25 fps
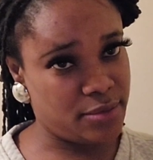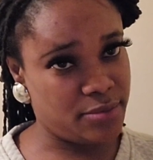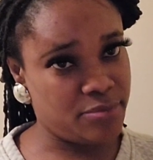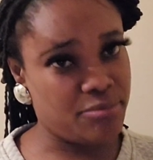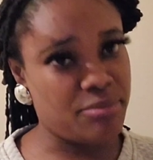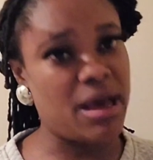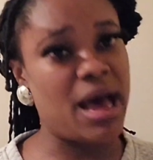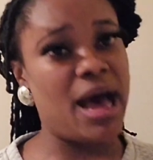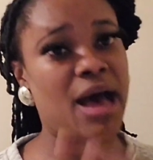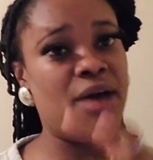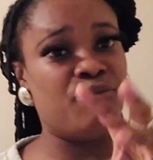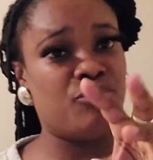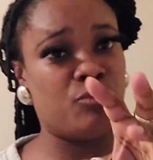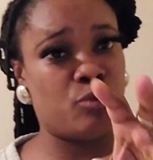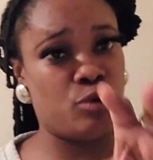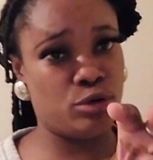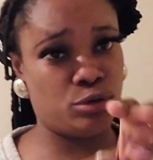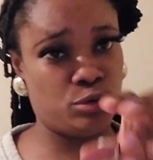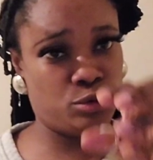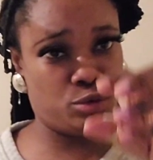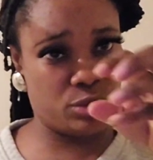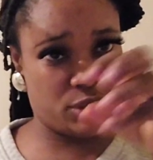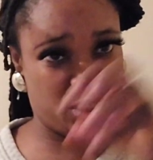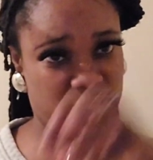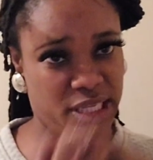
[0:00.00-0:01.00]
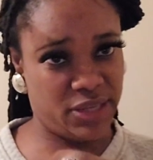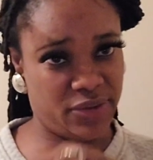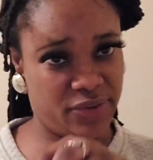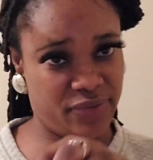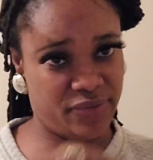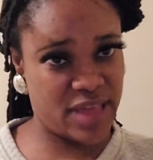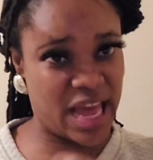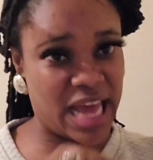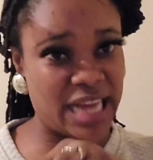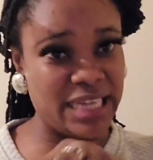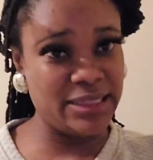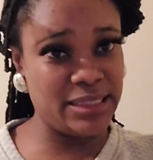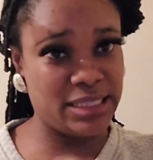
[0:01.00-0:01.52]
but I've got to give
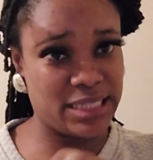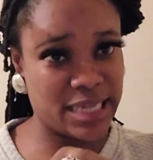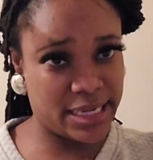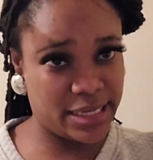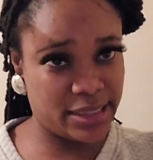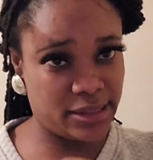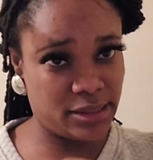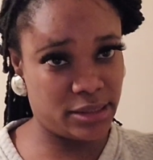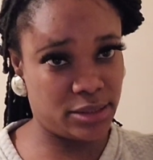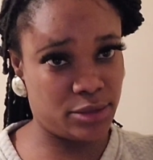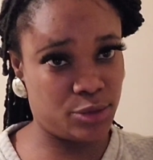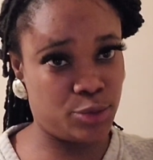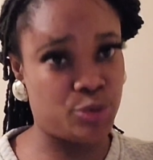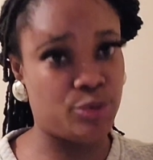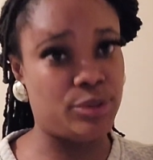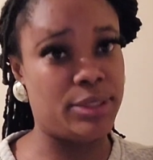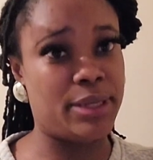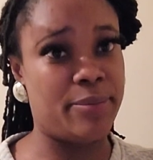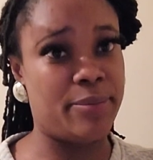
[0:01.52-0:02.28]
that date to the